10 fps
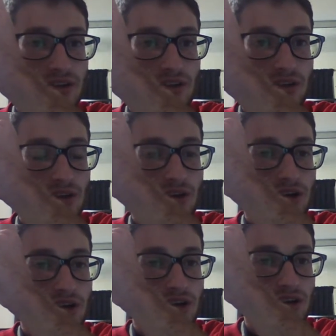
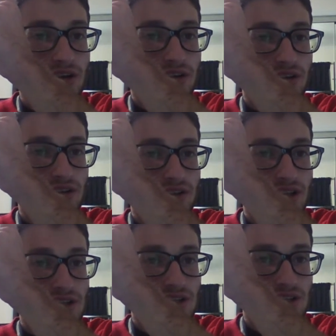Look,
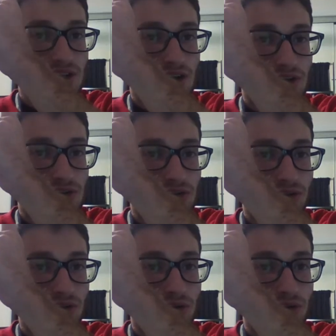that says Dr.
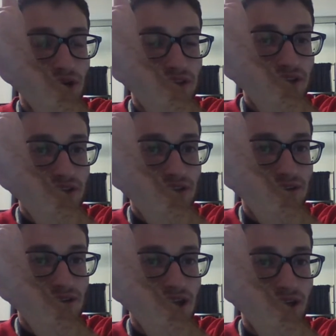Lou, and then the
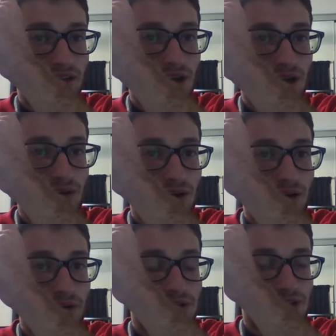L O
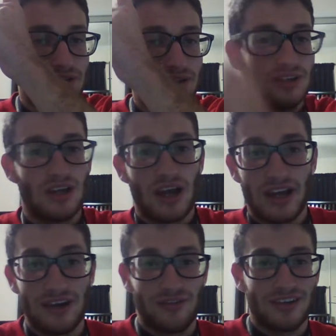O is it? I
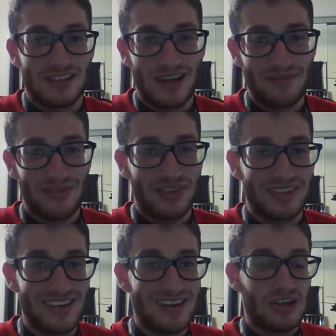need to fix that.
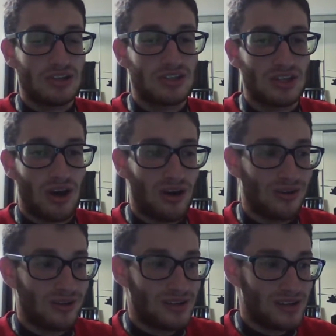
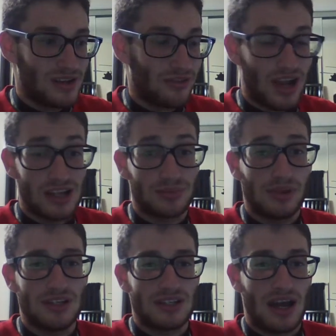So if you guys
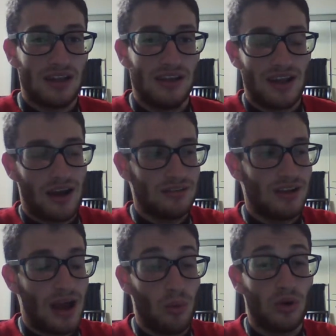please, I, I,
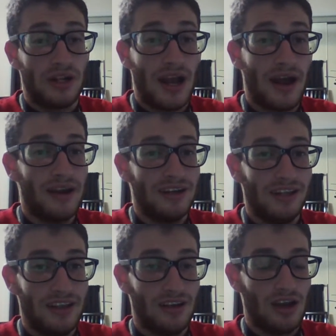I would
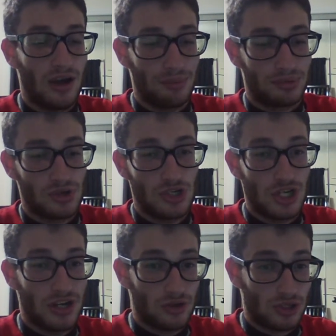kindly
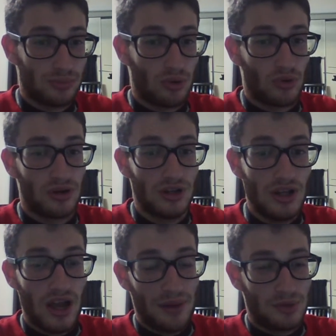appreciate your support.
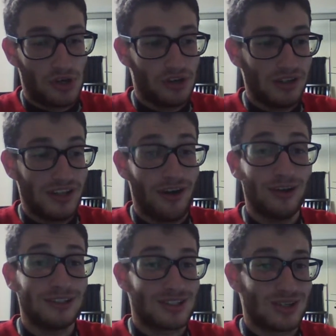I'm currently
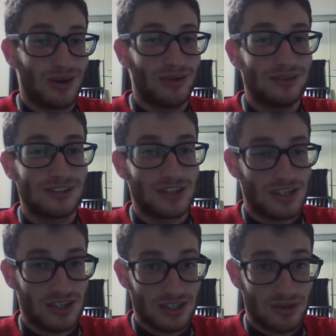also,
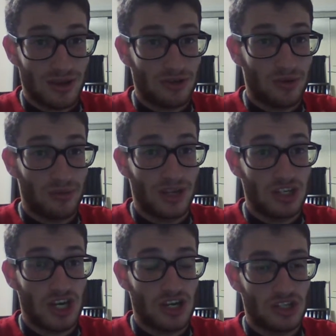just because I'm doing big
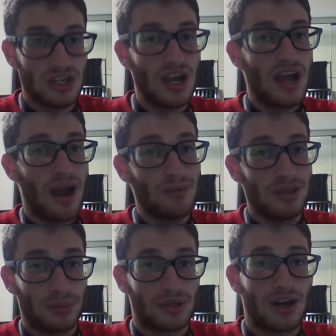changes, I'm in
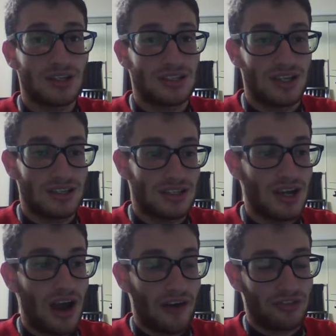the process
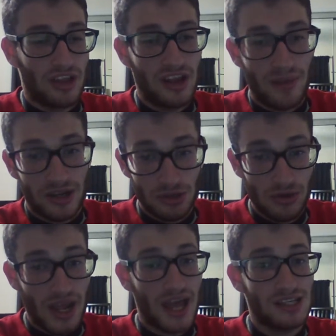of thinking about a new
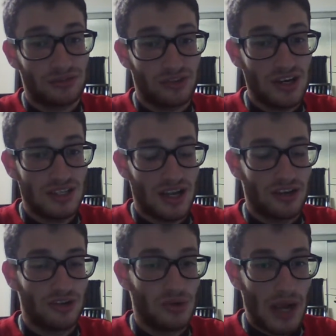catchphrase and
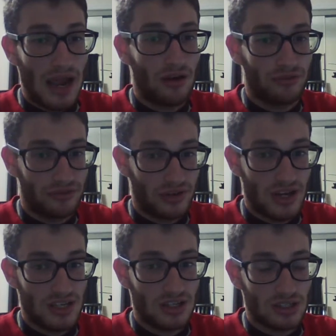a new out
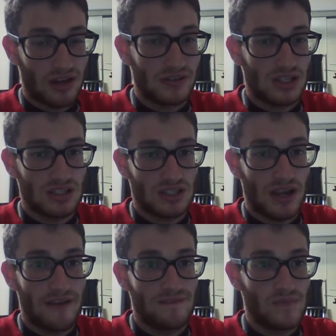phrase, because obviously I
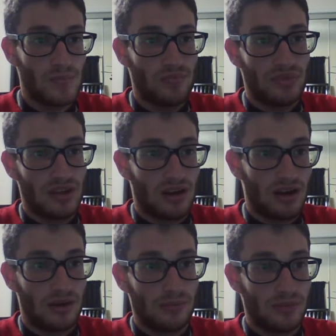say,
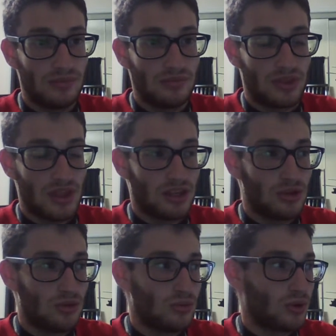uh, thank
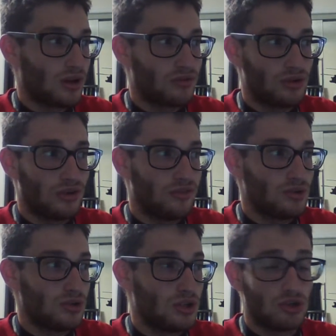you, whatever. If
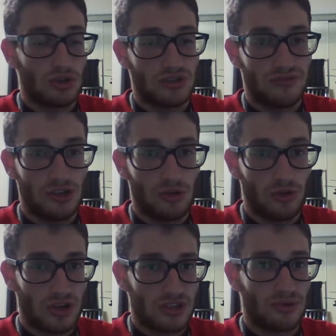you did enjoy this video and you
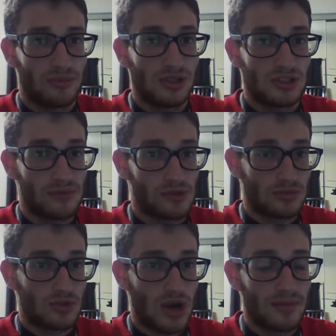want to see more, please comment and
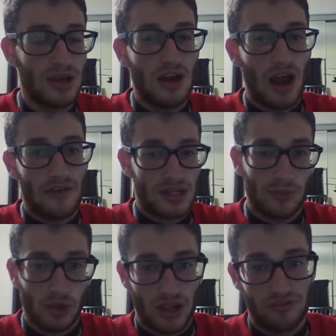subscribe. Obviously,
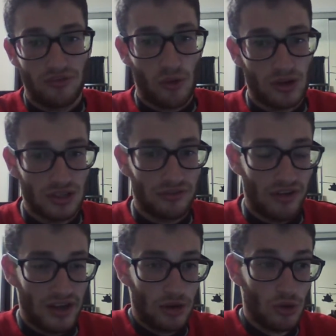I'm looking forward to
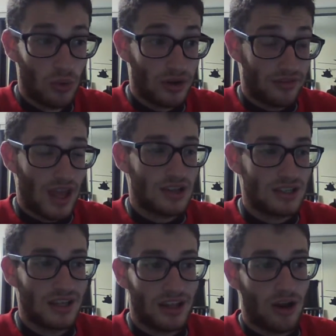finding a new one of that,
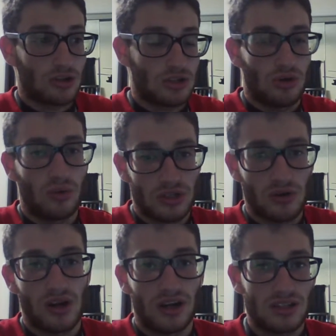and then also, what is
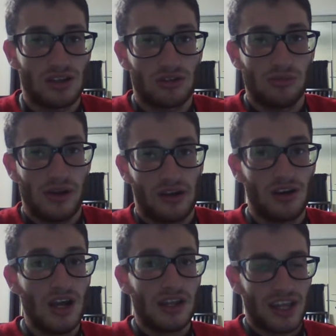going on, guys? Dr. Black here.
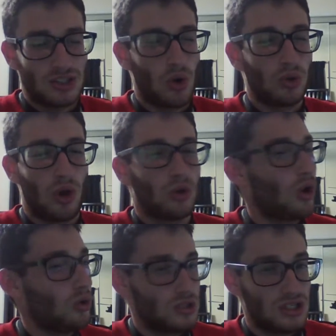That's old,
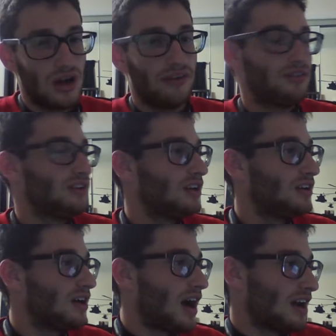old, old stuff.
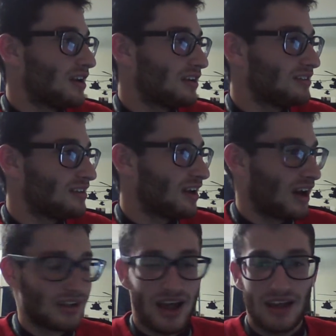I,
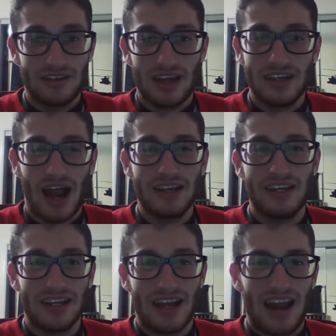I, I, I, need, I need
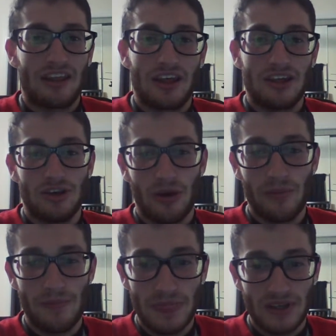to get out of that, you
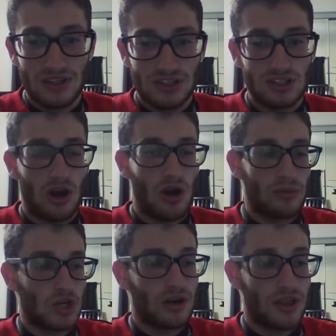know? So
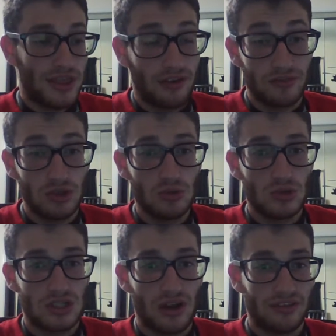I'm trying to think of new
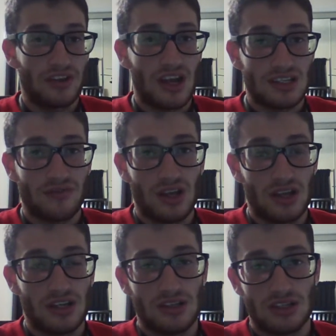stuff. If you guys have any
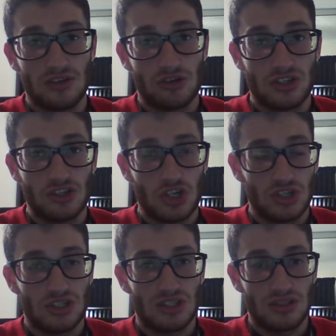ideas or
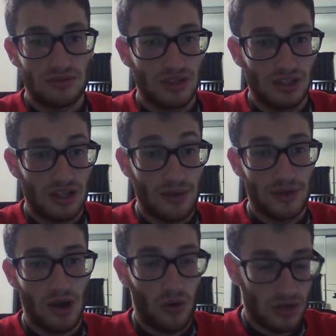suggestions, let me
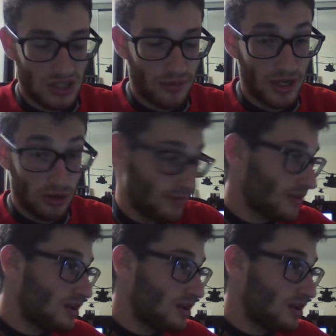know because that would be good.